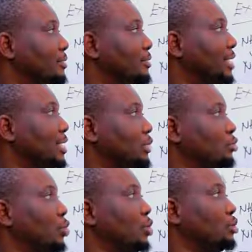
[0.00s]

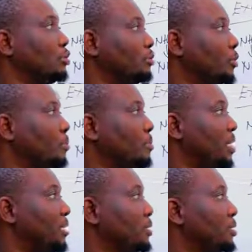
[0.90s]
nitrogen group
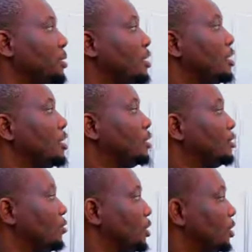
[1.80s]
combined
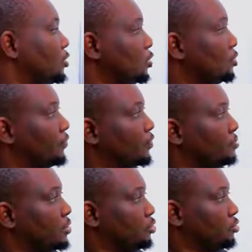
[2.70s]
with CO2
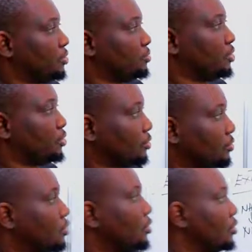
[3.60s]
from tissue
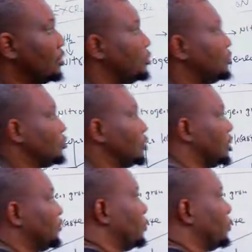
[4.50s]
respiration to give